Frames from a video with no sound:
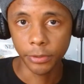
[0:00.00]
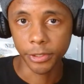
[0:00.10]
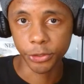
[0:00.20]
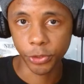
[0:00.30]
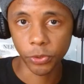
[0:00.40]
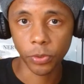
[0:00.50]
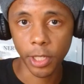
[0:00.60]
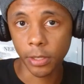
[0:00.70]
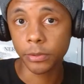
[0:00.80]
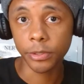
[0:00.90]
The adrenal
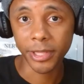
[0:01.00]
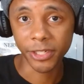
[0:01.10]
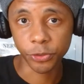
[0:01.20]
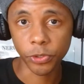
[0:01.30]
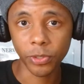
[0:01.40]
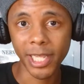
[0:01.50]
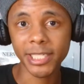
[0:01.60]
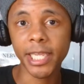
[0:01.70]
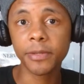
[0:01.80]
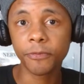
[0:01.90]
the adrenal
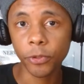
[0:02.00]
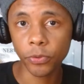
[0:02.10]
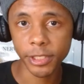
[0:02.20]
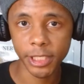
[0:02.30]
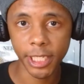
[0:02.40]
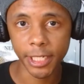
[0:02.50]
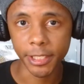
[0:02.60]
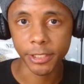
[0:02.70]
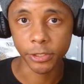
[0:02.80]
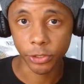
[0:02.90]
glands influence the
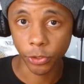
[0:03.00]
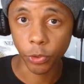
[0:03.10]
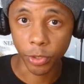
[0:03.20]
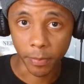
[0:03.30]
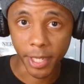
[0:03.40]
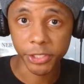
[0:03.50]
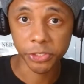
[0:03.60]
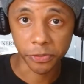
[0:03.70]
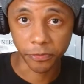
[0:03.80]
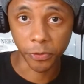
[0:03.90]
kidneys. So you want to make
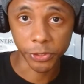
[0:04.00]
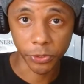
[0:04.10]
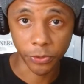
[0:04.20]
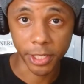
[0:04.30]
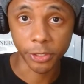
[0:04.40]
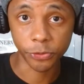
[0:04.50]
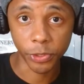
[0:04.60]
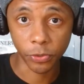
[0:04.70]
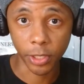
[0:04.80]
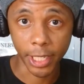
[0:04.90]
sure you focus on the
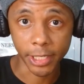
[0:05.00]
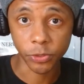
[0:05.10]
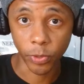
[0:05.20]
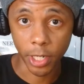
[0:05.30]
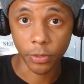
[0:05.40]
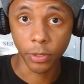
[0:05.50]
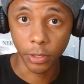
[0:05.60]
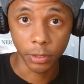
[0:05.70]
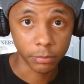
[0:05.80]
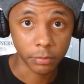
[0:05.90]
adrenal glands. Well,
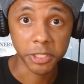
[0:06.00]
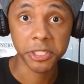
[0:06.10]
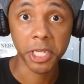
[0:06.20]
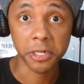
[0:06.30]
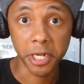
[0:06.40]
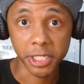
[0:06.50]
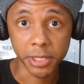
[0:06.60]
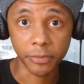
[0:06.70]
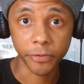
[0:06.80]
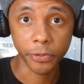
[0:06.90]
let's take it a next
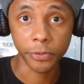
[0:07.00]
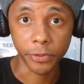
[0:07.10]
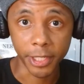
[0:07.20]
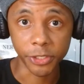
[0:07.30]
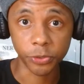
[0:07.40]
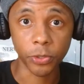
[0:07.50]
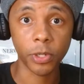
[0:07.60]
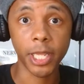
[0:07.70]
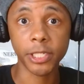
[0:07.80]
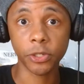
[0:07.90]
step further. The adrenal
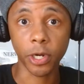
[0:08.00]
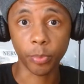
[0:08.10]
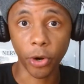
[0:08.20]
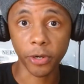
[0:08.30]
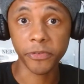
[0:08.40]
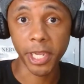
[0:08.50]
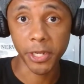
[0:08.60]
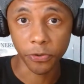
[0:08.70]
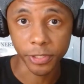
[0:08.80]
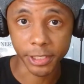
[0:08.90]
glands are a part of your
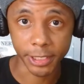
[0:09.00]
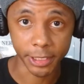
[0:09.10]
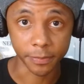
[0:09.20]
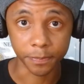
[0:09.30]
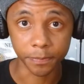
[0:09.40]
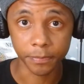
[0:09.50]
endocrine system.